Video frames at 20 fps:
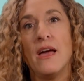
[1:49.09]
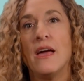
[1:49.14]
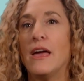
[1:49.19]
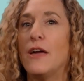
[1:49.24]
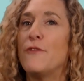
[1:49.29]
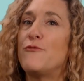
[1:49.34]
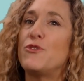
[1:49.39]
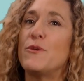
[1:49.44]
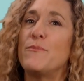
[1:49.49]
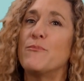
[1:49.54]

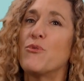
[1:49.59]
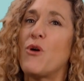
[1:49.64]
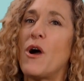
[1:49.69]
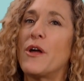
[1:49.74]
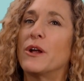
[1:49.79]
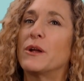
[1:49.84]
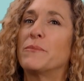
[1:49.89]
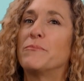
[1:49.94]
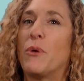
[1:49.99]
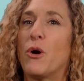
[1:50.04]
If the
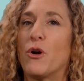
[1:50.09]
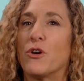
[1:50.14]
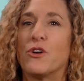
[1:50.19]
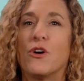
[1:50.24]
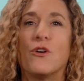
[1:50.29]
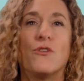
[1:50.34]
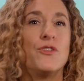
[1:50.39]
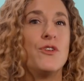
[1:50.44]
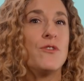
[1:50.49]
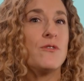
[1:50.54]
product
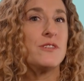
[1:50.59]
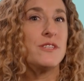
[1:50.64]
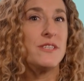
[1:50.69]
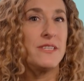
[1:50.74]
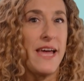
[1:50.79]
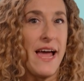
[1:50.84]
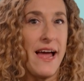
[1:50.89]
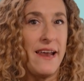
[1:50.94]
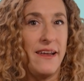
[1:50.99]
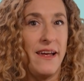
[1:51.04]
barcode you're
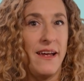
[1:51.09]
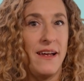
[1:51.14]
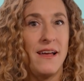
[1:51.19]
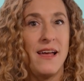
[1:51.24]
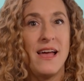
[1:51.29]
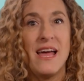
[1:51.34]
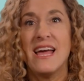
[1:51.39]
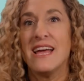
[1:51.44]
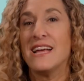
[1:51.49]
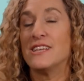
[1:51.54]
scanning
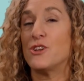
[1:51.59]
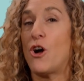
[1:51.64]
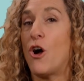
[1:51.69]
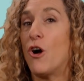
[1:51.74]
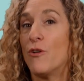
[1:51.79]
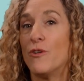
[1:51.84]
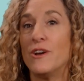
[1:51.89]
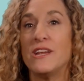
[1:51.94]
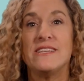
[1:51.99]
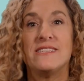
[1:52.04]
is
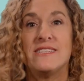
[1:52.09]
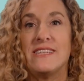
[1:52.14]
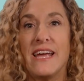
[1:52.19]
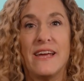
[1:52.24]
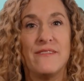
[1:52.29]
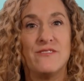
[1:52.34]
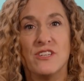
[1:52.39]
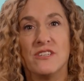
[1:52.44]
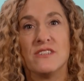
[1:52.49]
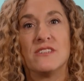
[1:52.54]
already
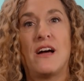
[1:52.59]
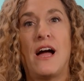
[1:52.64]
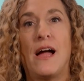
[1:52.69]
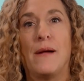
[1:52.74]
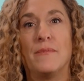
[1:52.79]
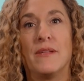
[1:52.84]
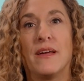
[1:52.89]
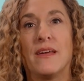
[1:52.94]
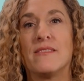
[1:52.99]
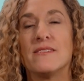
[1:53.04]
saved in Timely,